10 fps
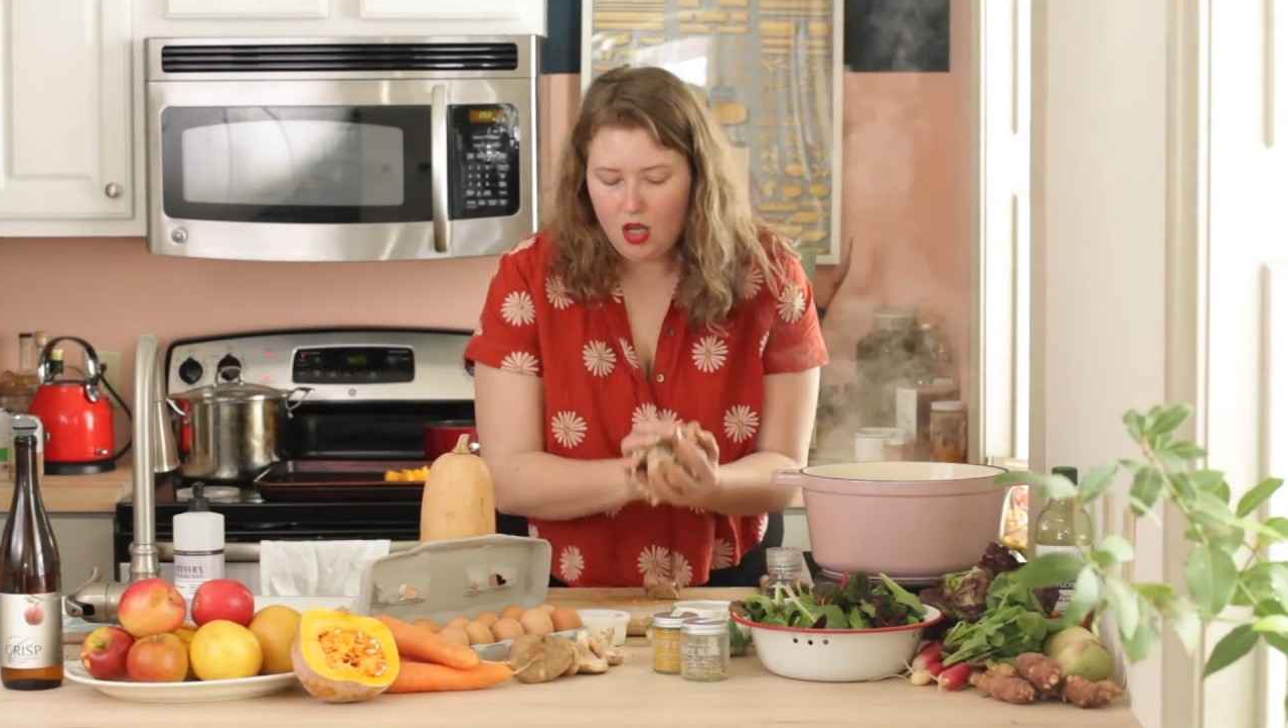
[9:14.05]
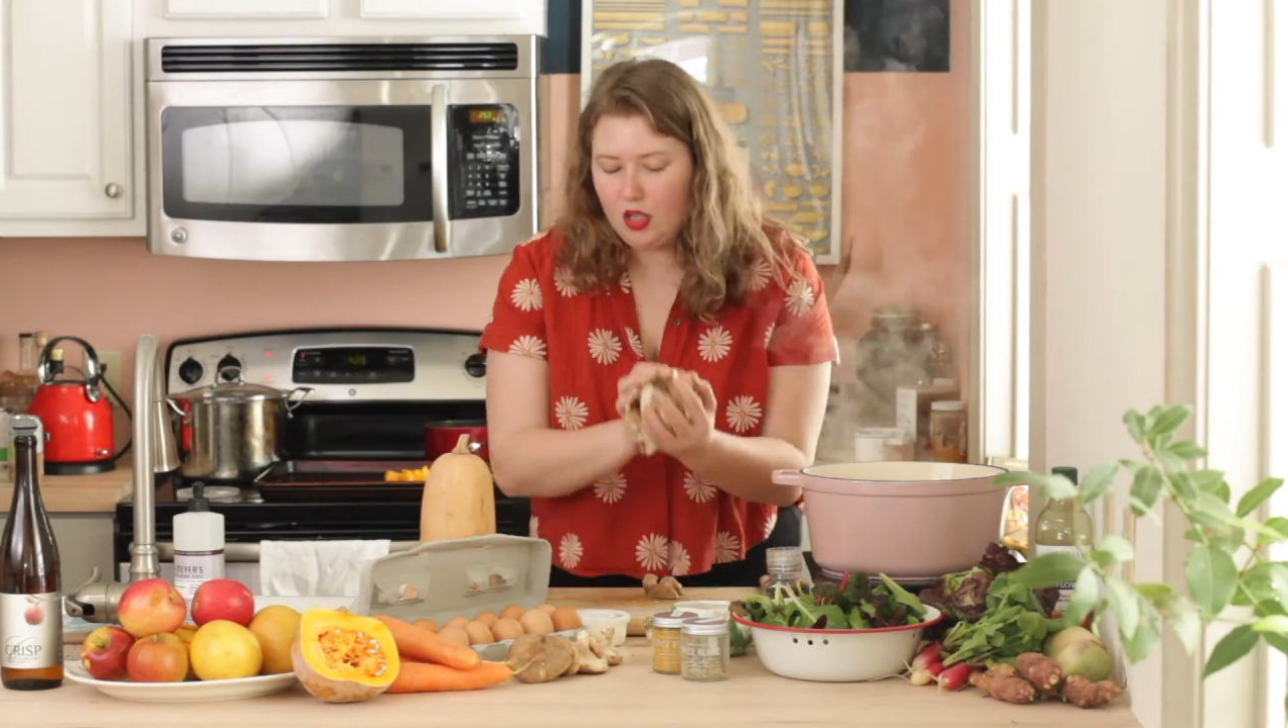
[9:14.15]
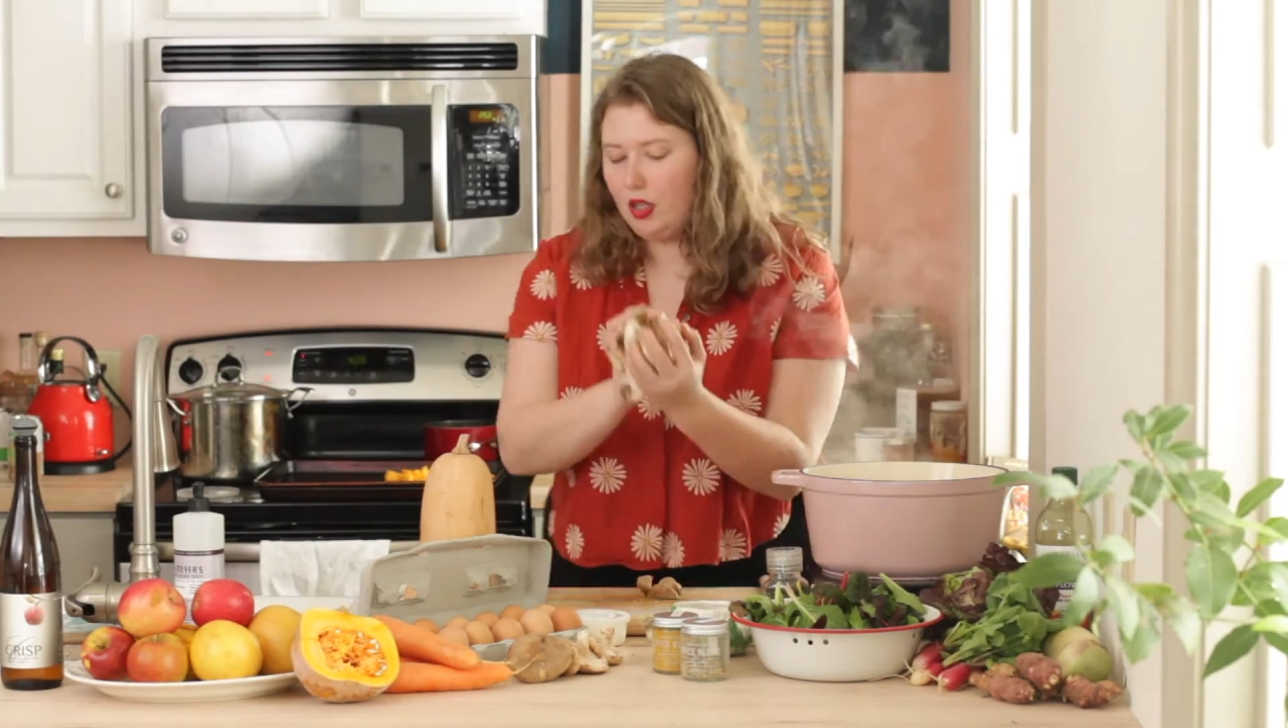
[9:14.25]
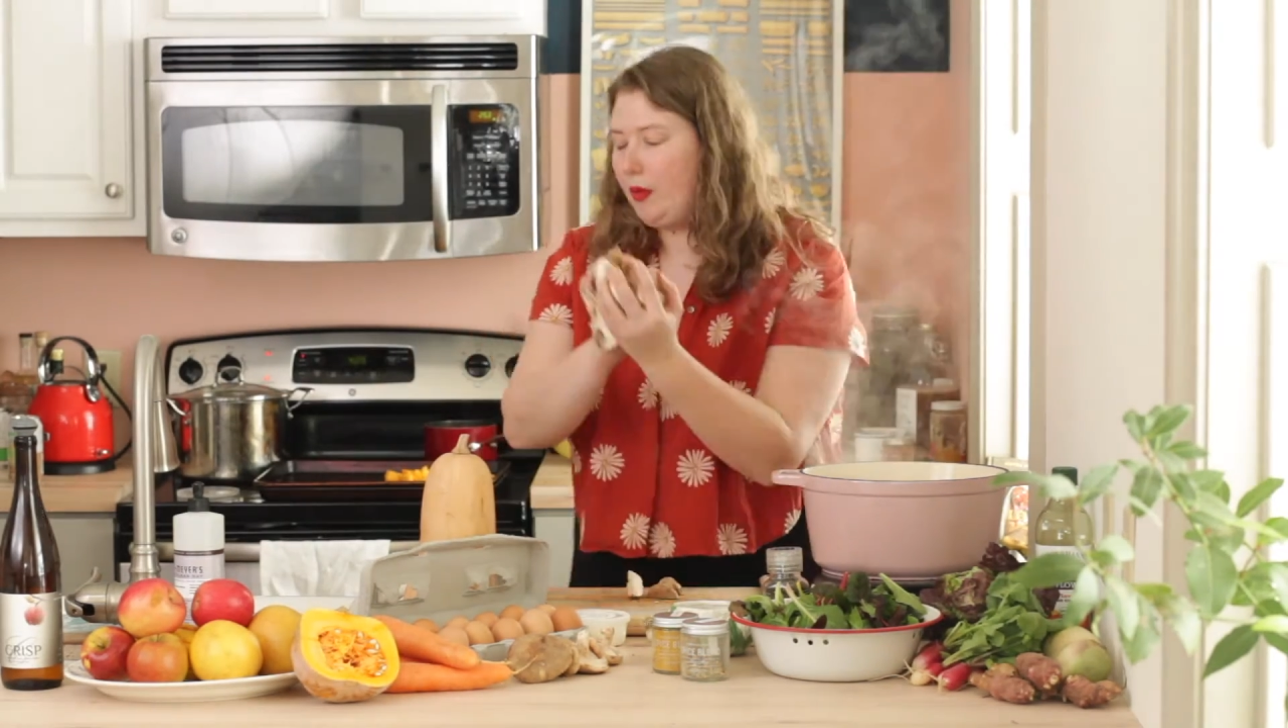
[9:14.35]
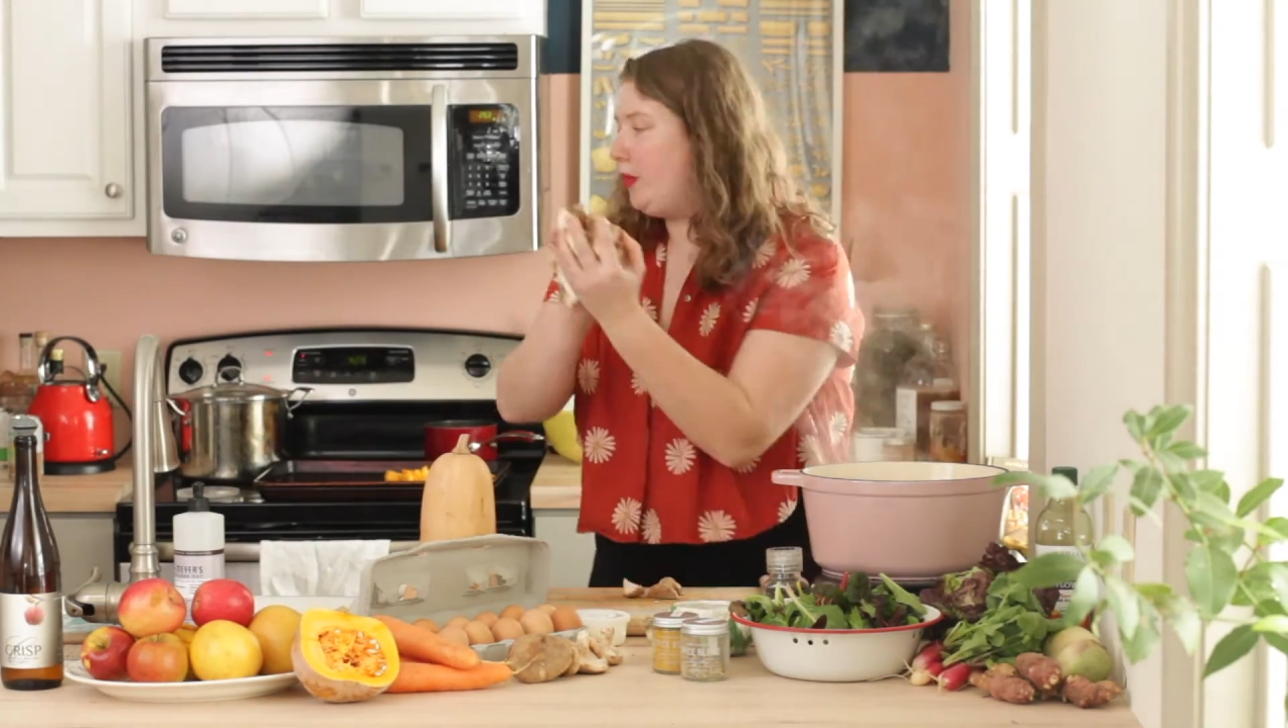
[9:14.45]

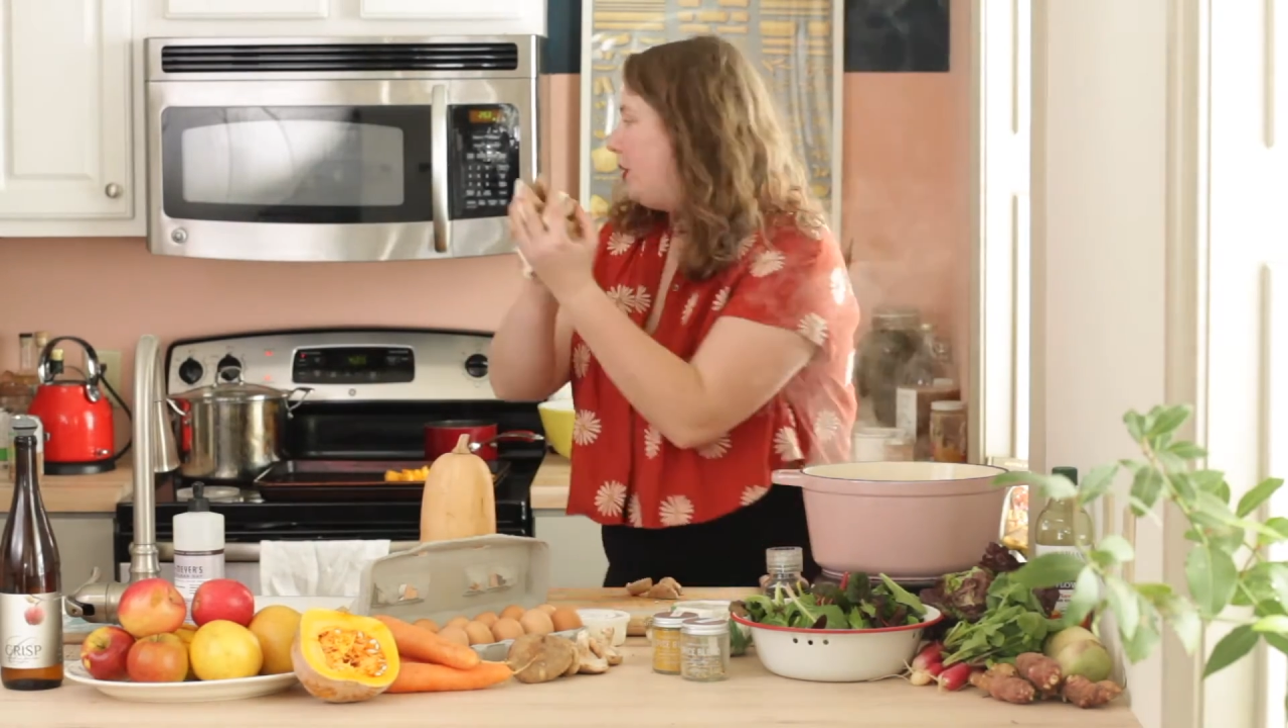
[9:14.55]
So I'm going